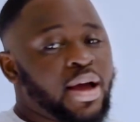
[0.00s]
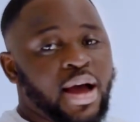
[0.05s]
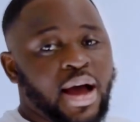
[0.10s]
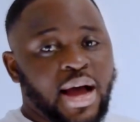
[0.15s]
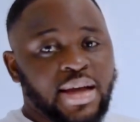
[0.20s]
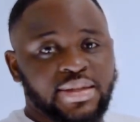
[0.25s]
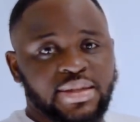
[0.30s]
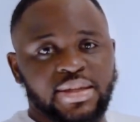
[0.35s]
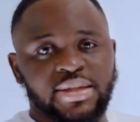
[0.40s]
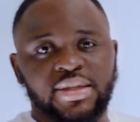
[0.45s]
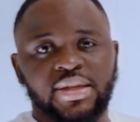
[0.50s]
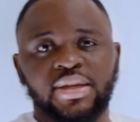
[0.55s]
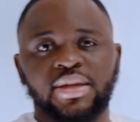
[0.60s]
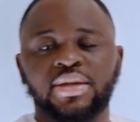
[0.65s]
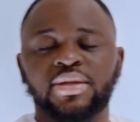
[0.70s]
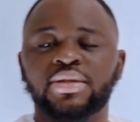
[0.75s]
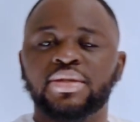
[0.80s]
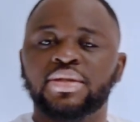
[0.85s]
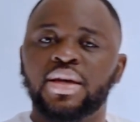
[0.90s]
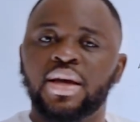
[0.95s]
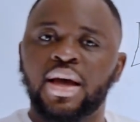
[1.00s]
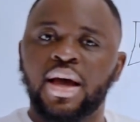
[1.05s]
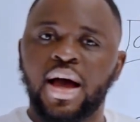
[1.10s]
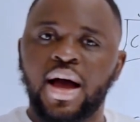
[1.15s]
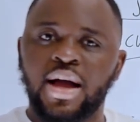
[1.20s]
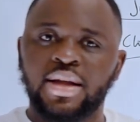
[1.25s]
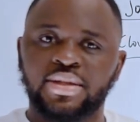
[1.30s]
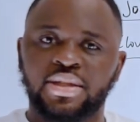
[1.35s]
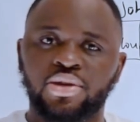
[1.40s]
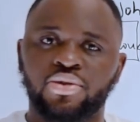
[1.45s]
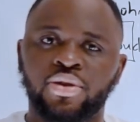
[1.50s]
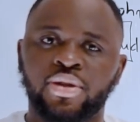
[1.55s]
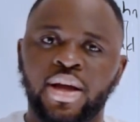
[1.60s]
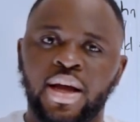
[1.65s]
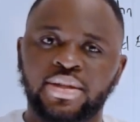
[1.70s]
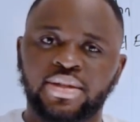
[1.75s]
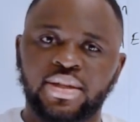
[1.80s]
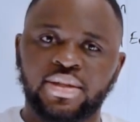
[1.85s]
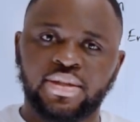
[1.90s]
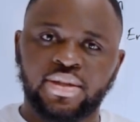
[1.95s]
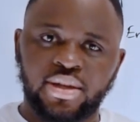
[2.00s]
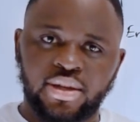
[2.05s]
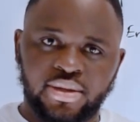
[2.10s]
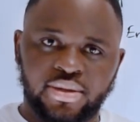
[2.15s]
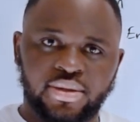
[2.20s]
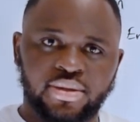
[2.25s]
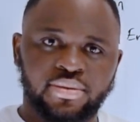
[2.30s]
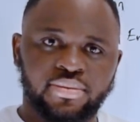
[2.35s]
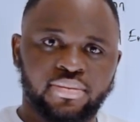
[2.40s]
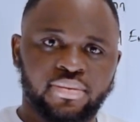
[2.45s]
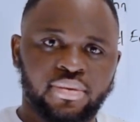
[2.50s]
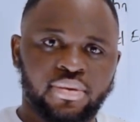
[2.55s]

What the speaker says: access keys and secret access keys.